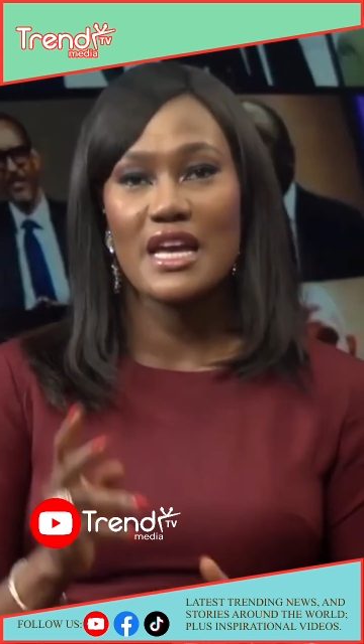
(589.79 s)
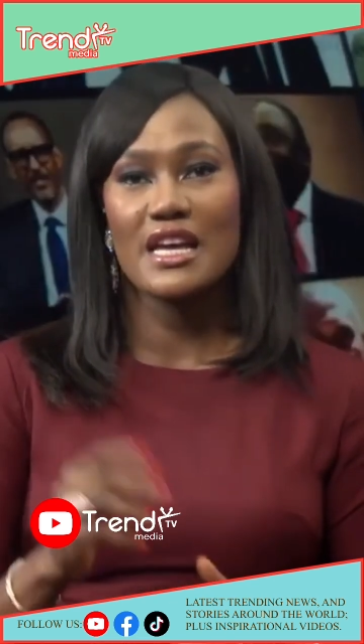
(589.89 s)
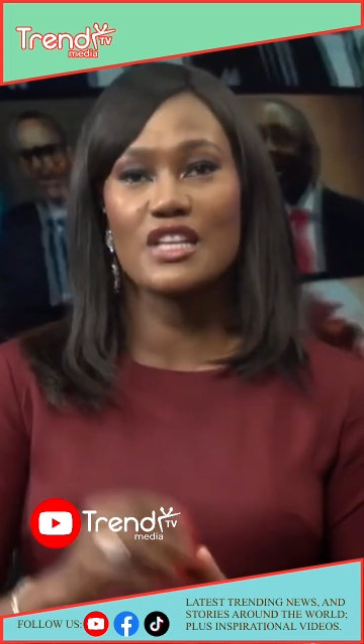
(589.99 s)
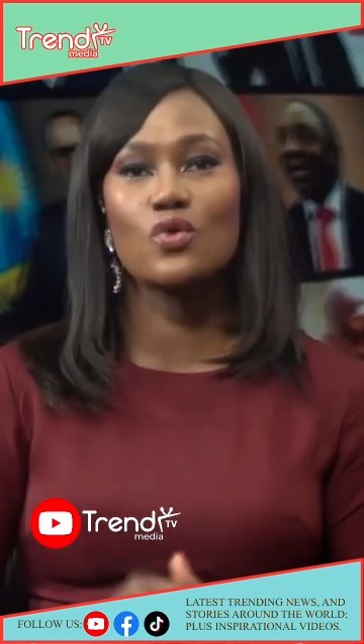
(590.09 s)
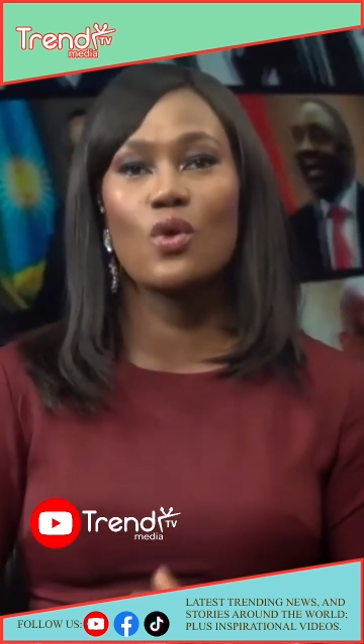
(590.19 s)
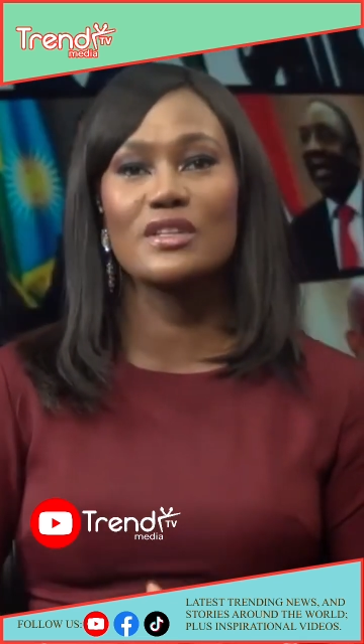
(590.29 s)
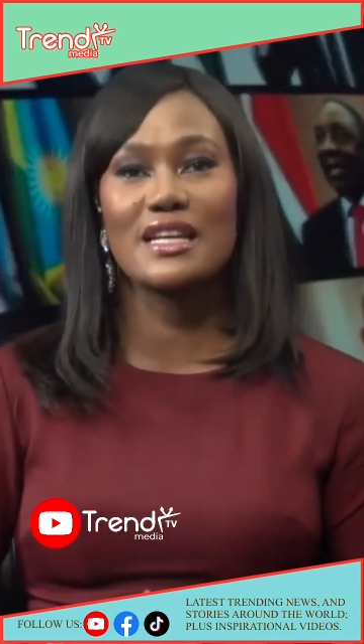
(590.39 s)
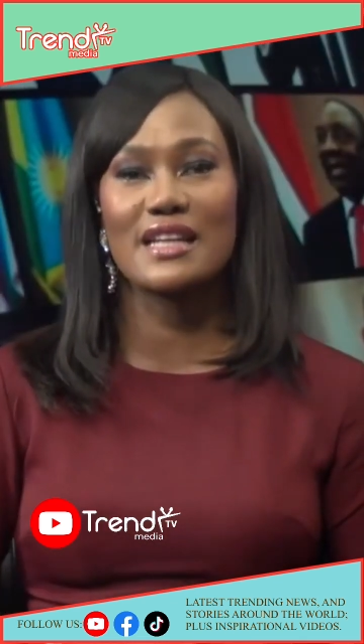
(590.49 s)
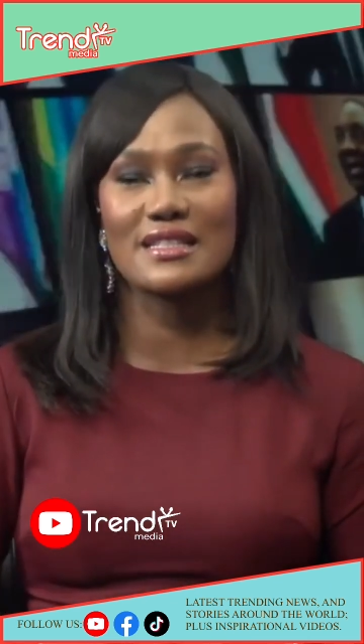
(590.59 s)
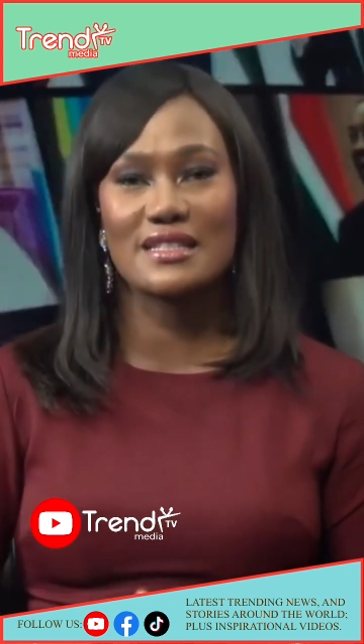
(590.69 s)
He's
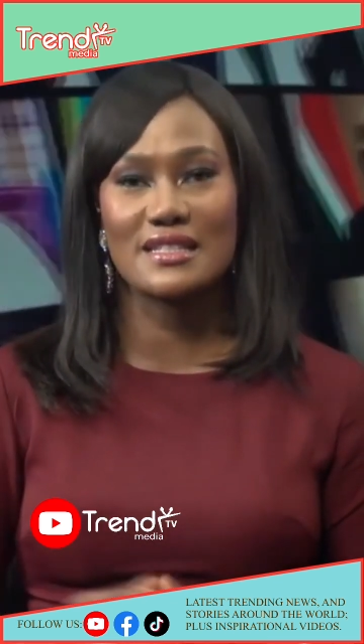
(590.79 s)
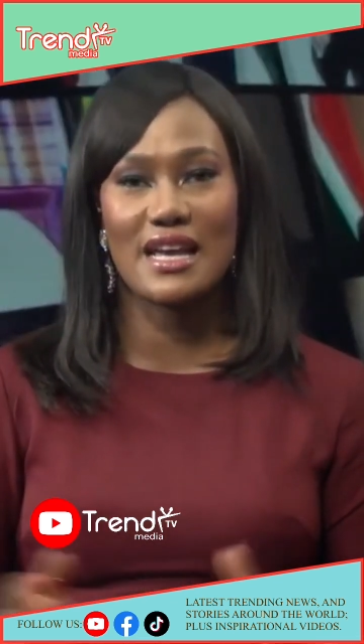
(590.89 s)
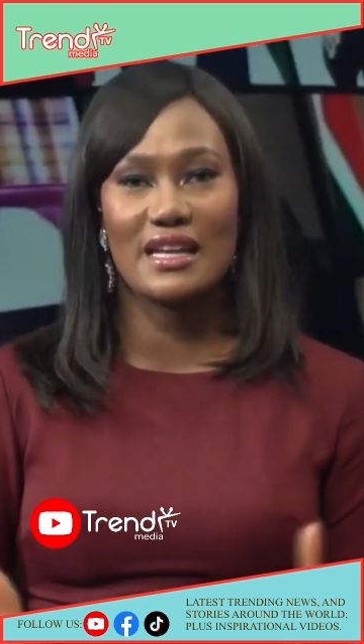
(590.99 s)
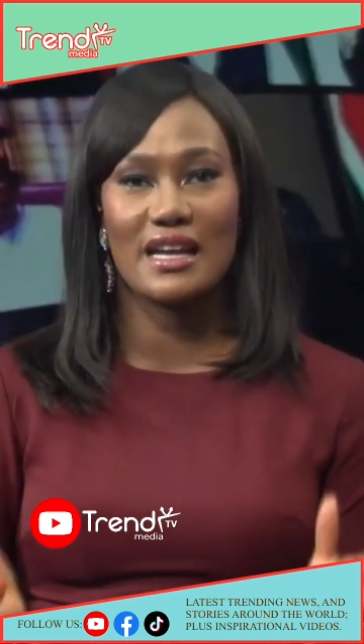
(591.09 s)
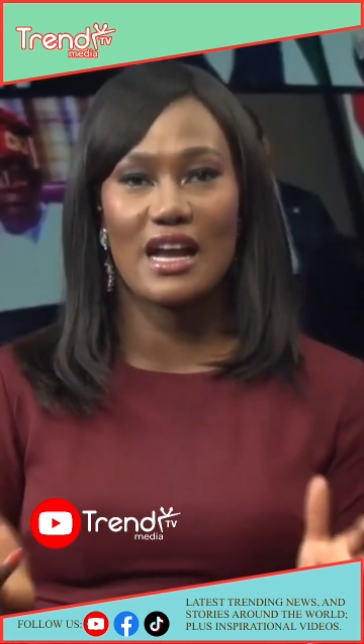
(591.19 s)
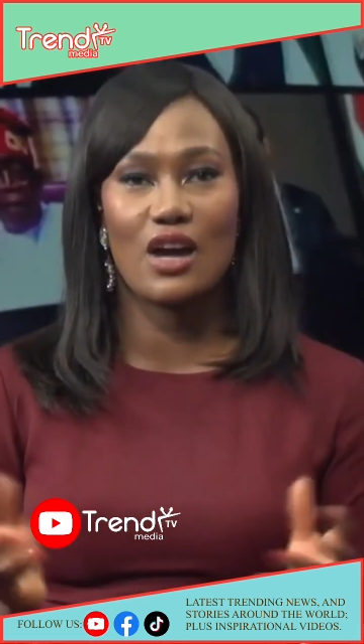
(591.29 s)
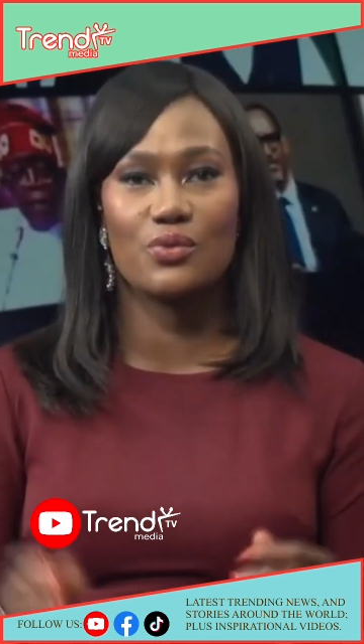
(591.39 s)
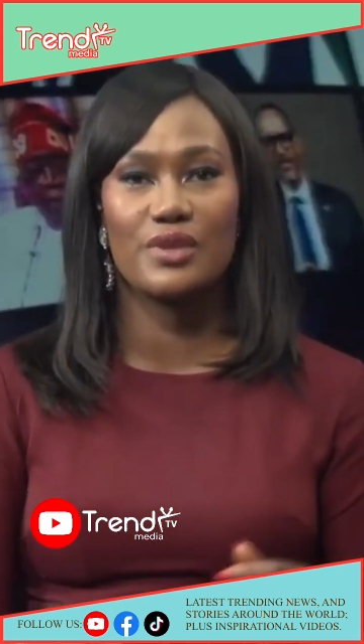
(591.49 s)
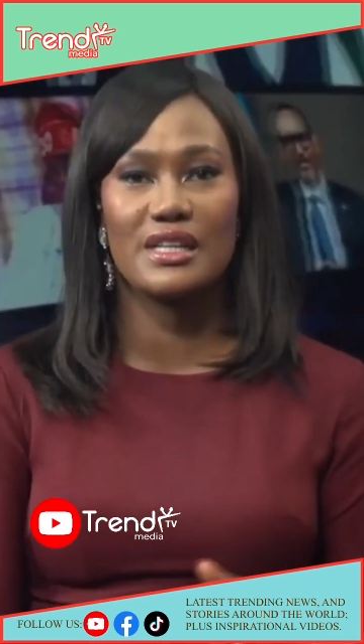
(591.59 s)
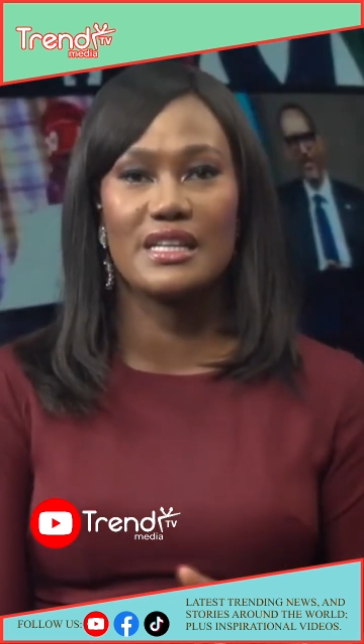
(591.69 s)
quoted as saying, and I'll
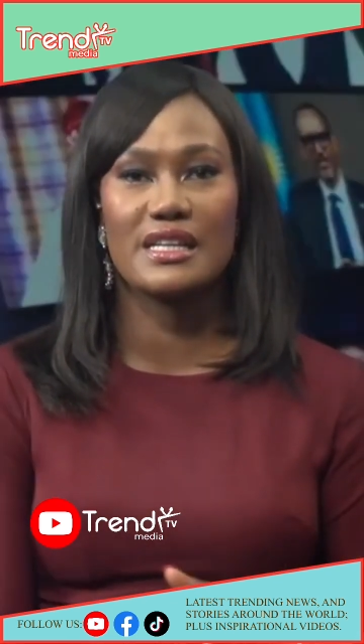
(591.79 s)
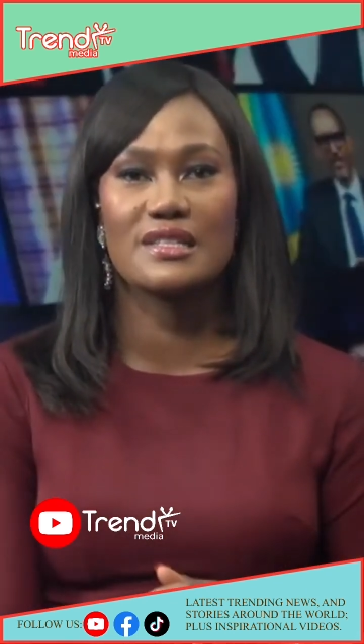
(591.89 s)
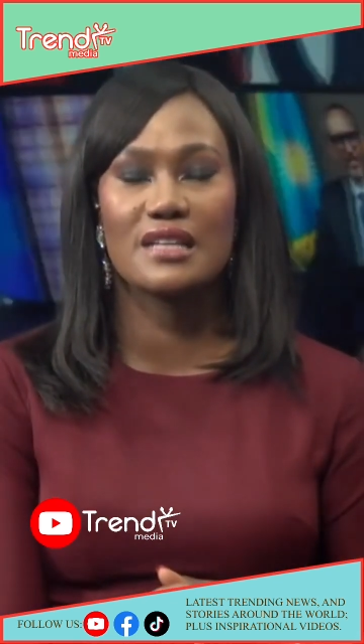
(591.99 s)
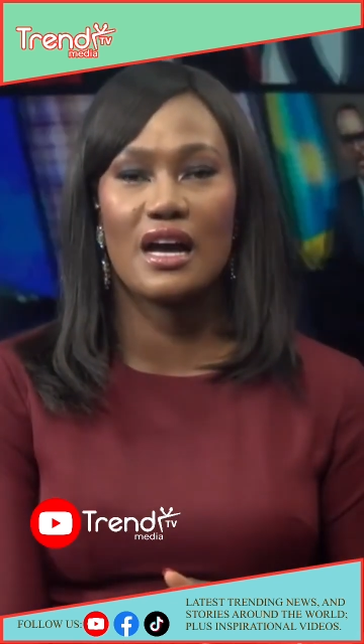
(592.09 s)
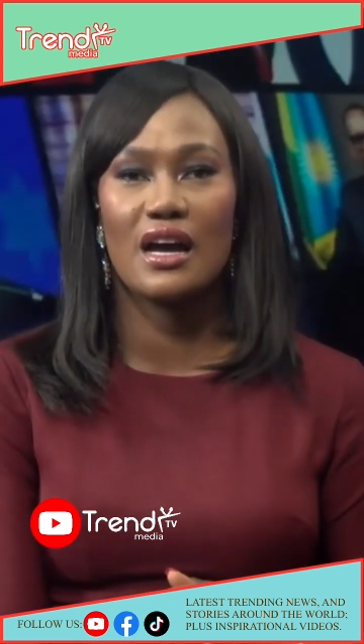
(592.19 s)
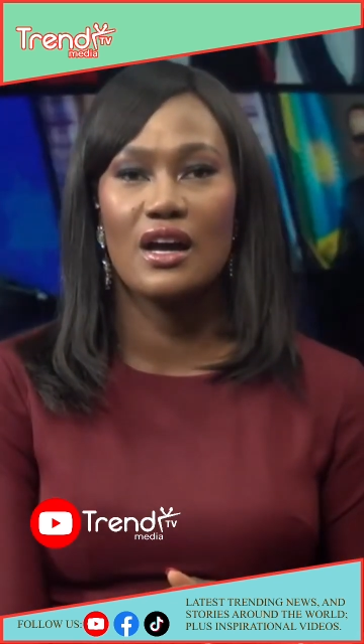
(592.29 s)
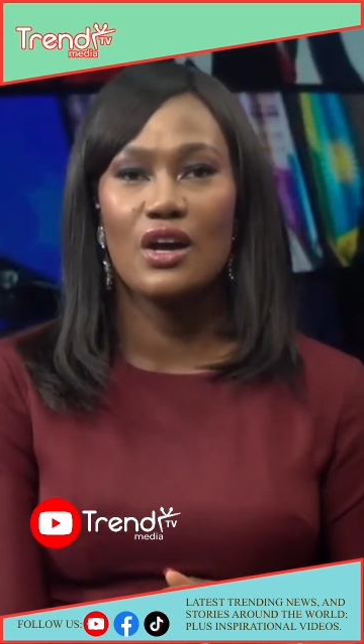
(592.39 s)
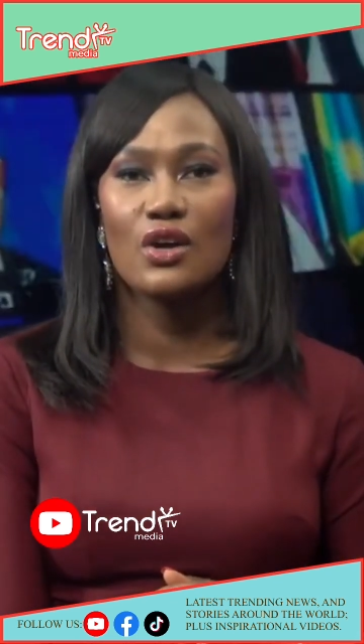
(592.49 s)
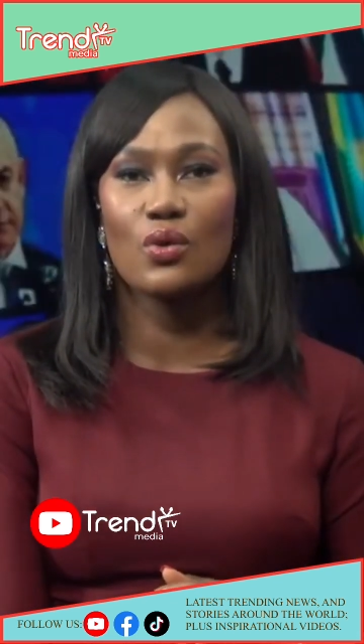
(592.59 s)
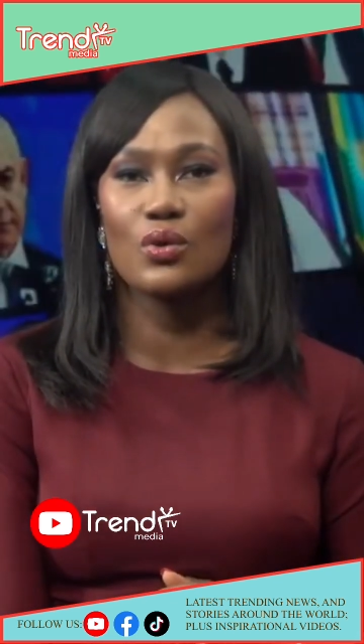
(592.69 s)
read his
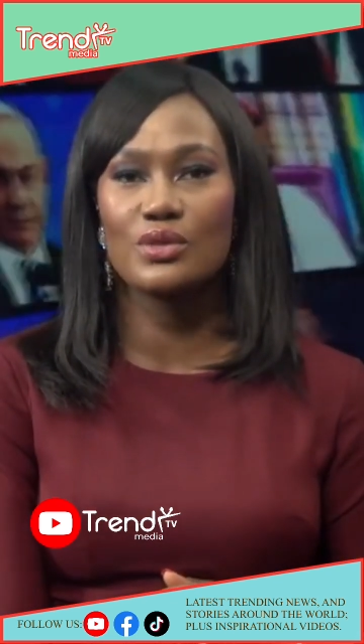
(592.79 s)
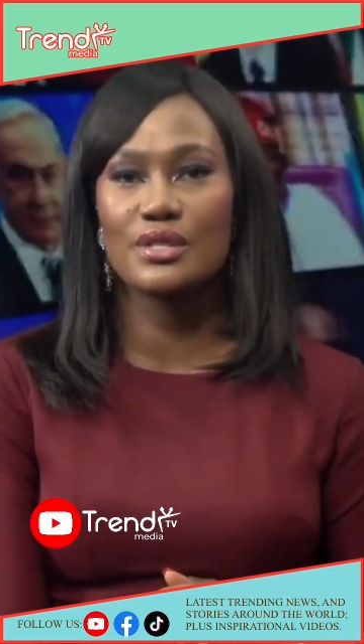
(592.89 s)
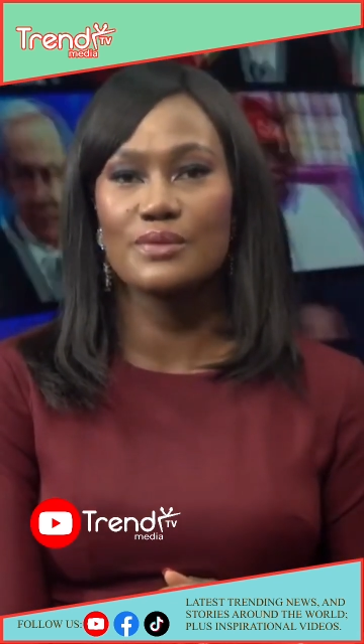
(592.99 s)
quote,